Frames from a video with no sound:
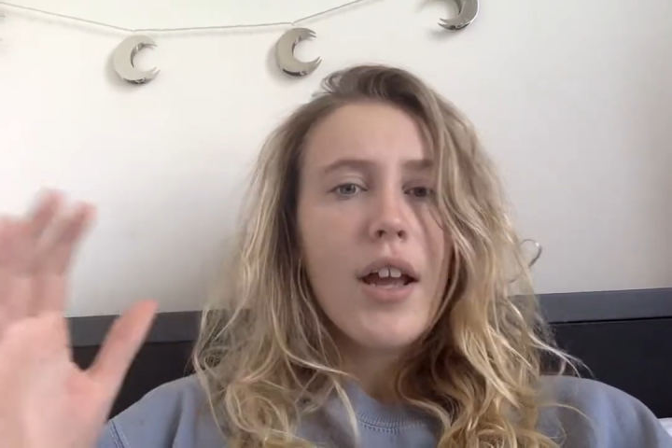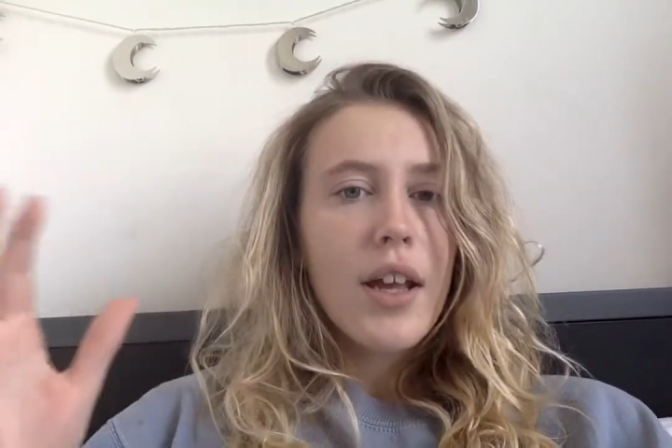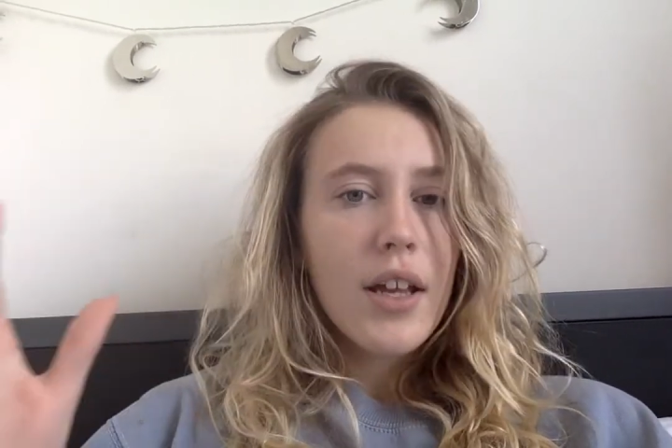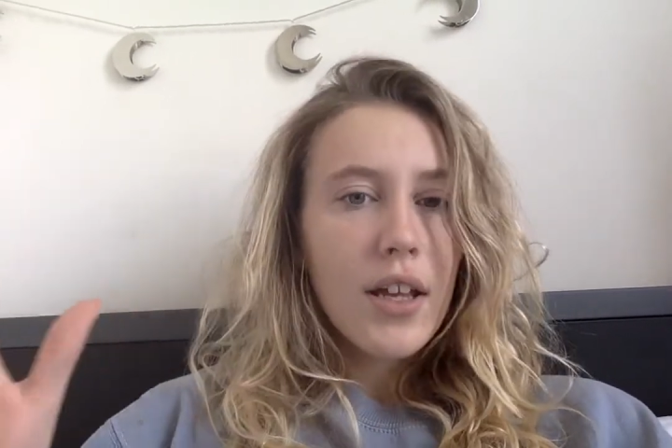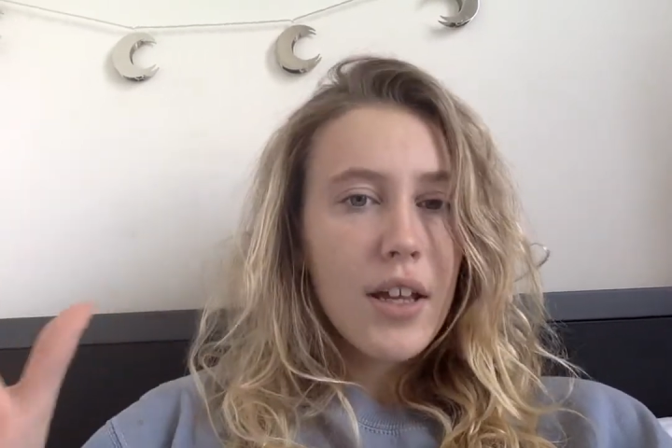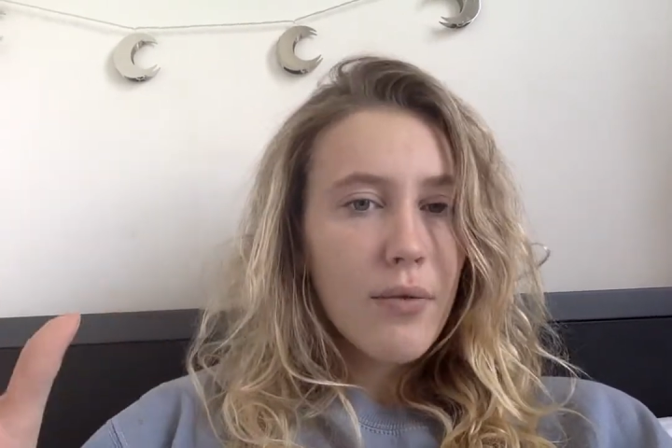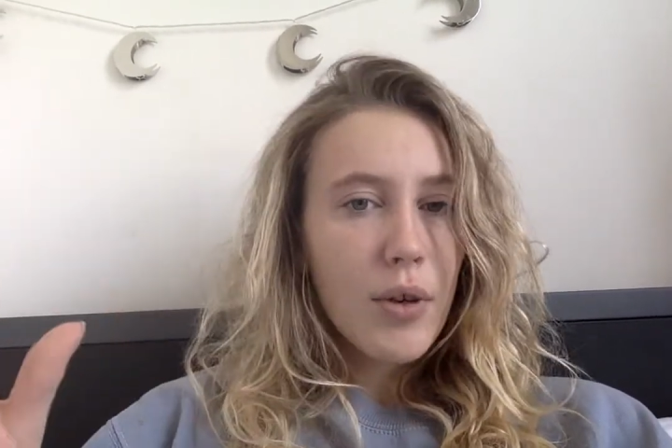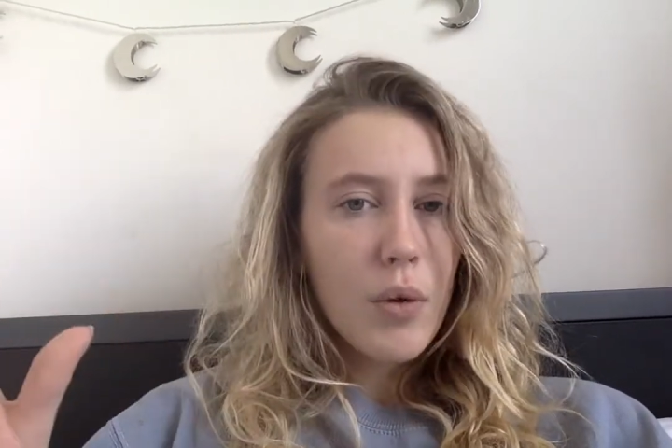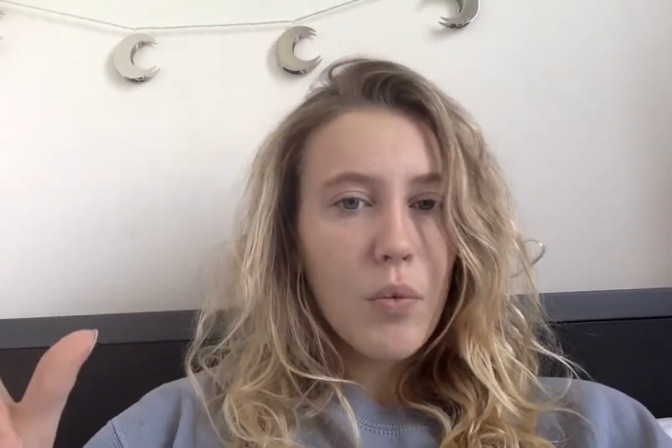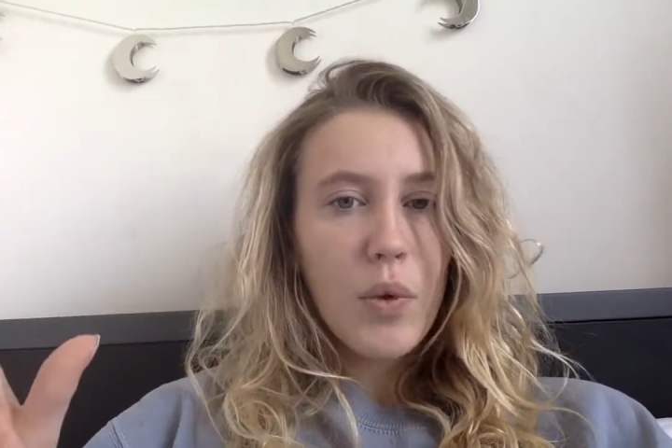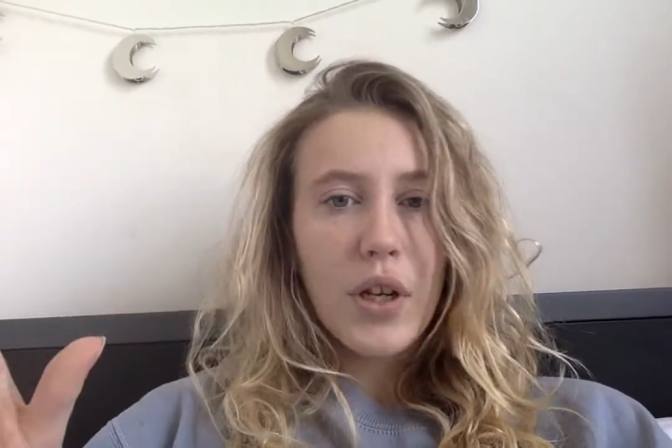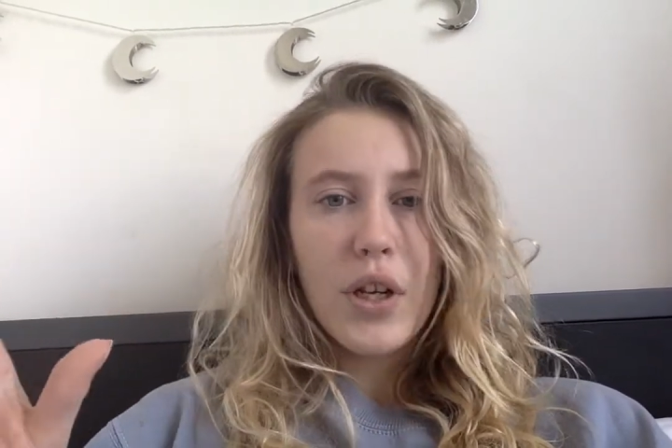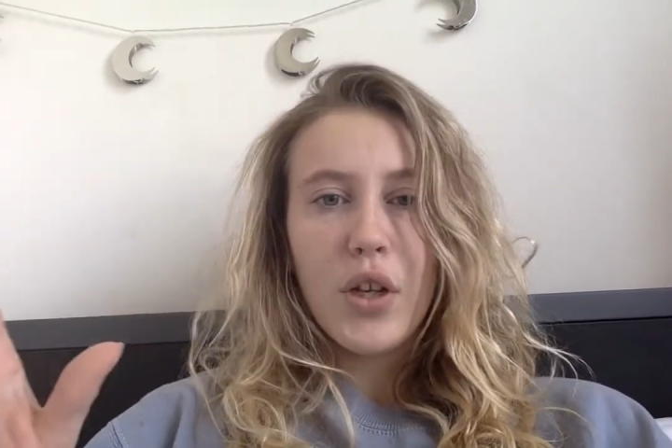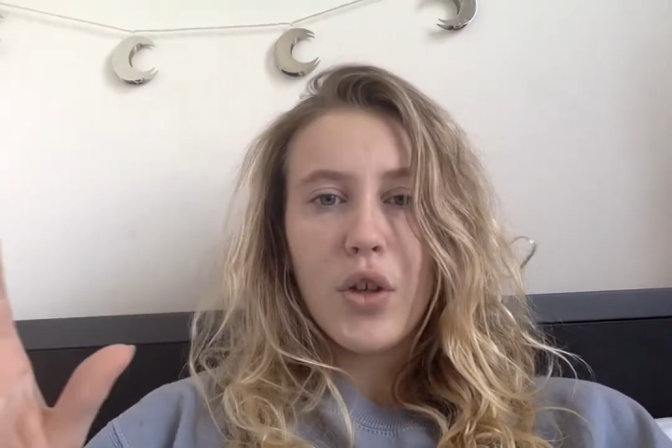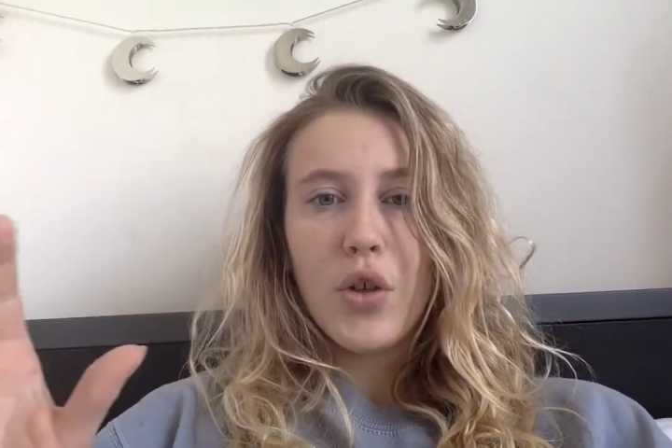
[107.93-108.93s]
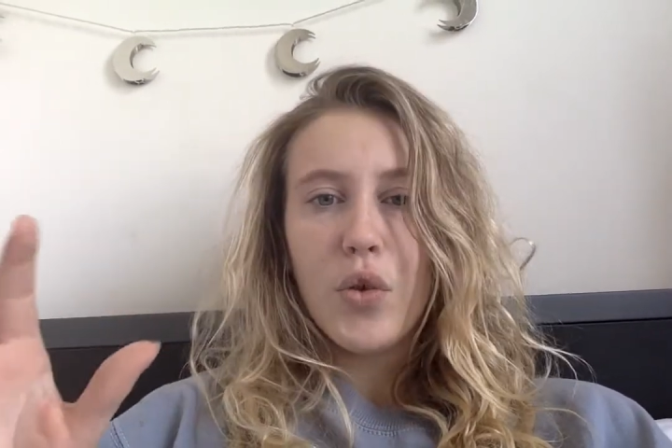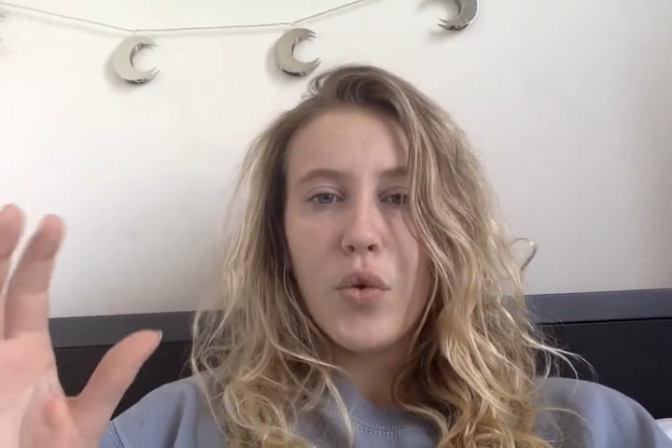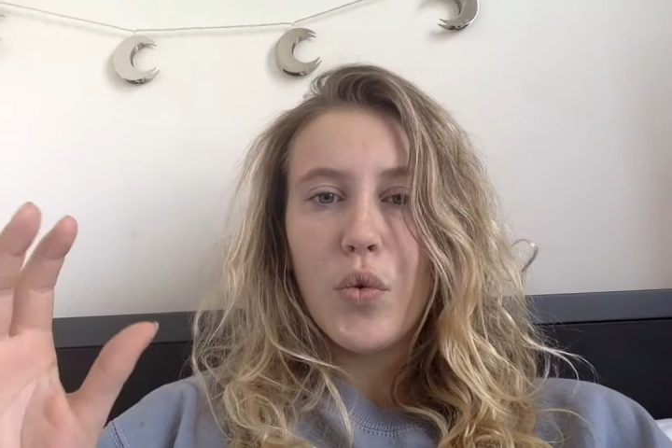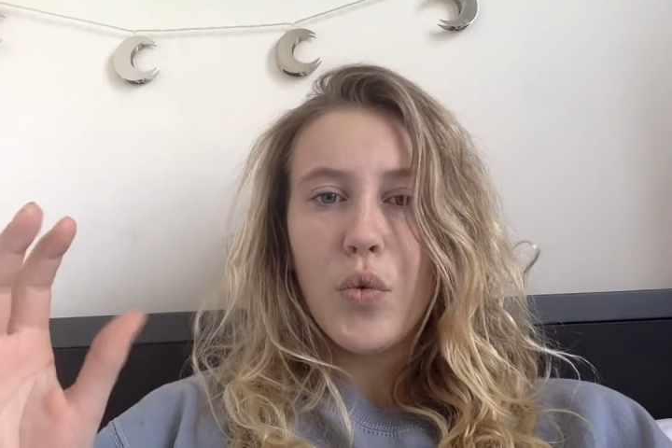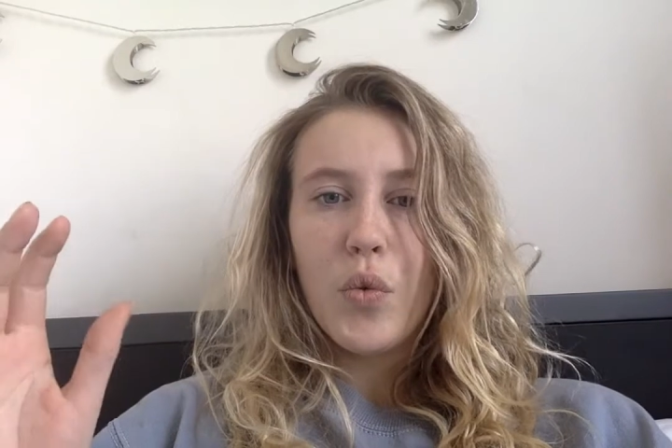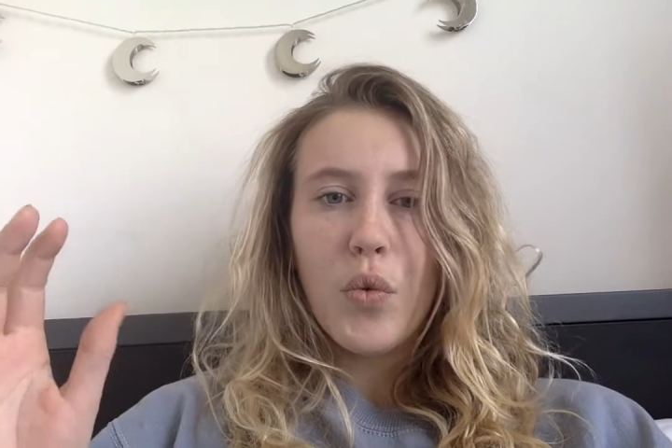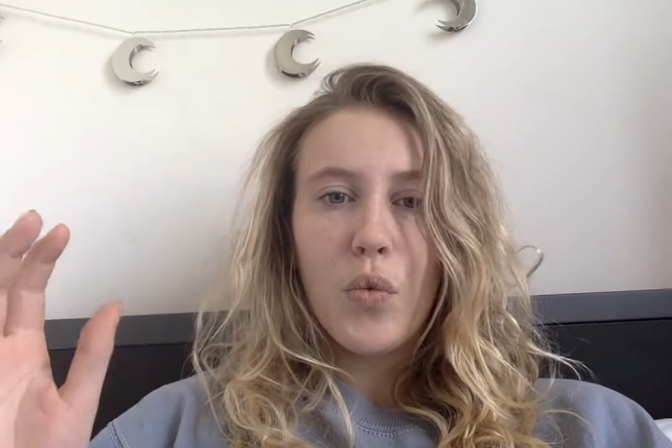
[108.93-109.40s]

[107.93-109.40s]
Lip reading: even when you